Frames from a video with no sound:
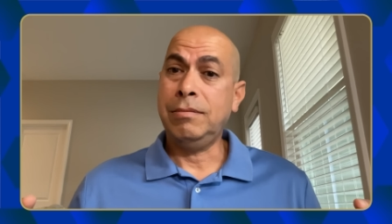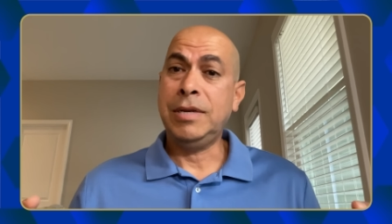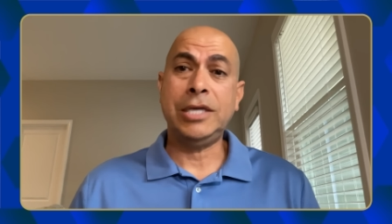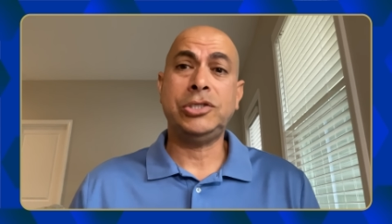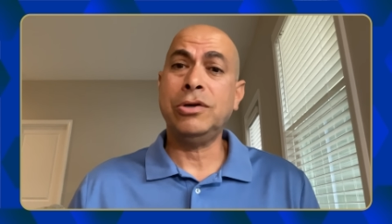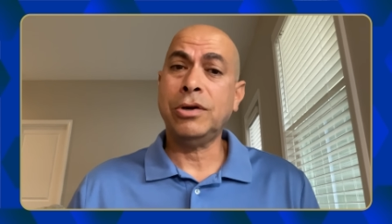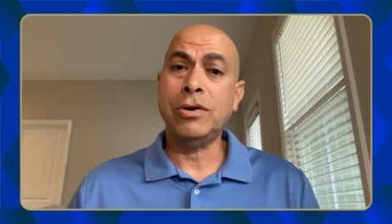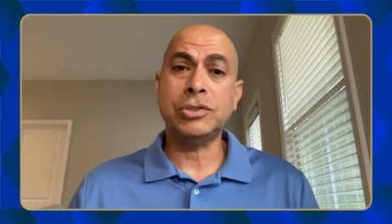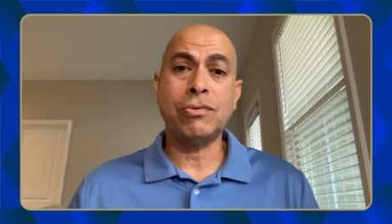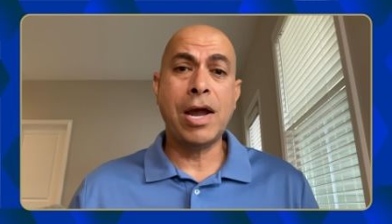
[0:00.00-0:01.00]
next year
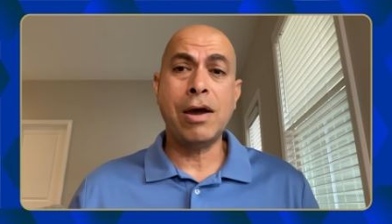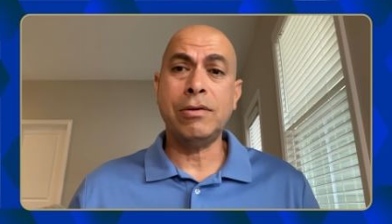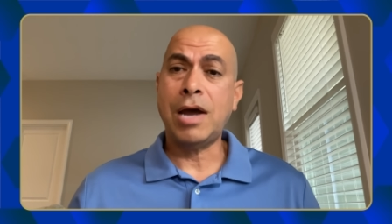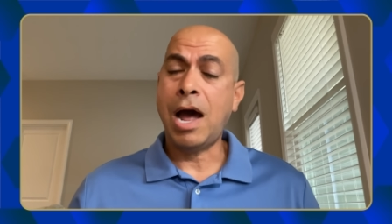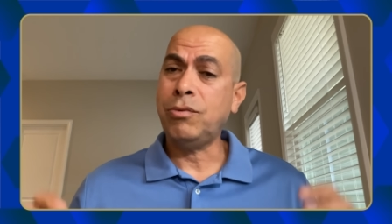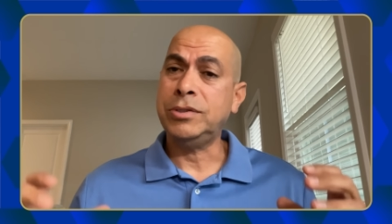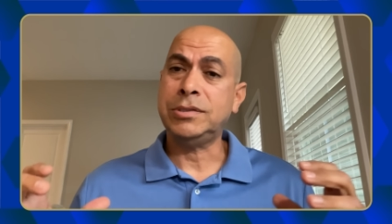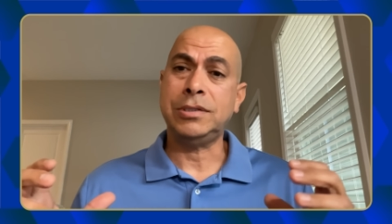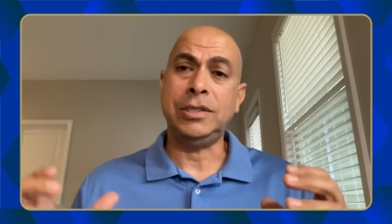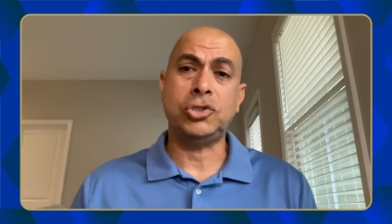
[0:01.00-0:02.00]
goes around, I
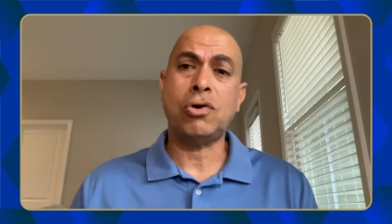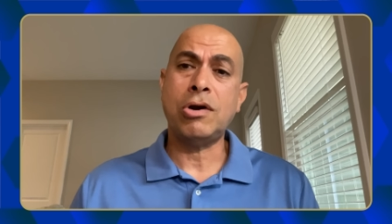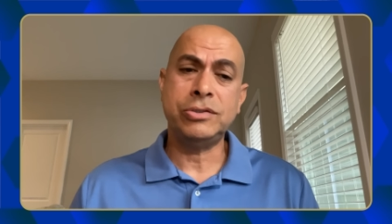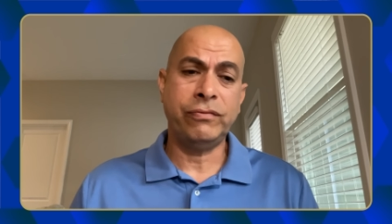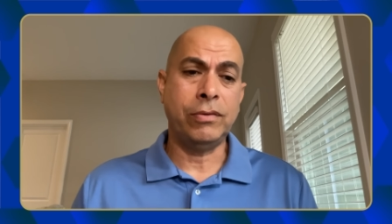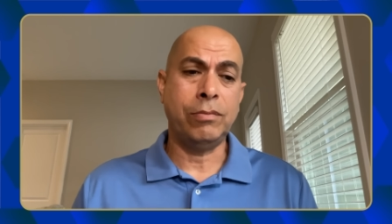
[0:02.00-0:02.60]
was in charge of